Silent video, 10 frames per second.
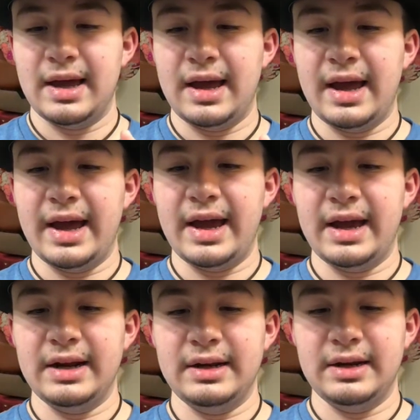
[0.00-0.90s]

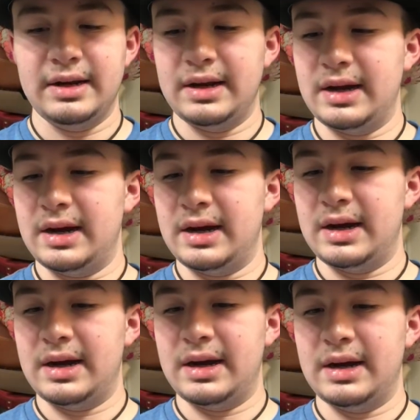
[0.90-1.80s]
and
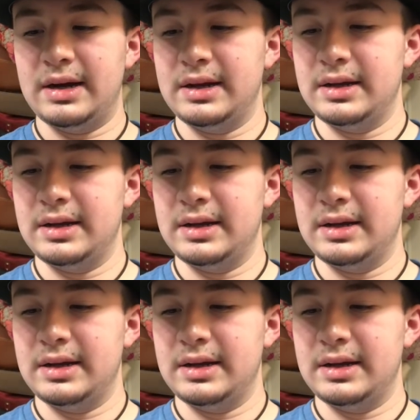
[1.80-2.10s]
uh,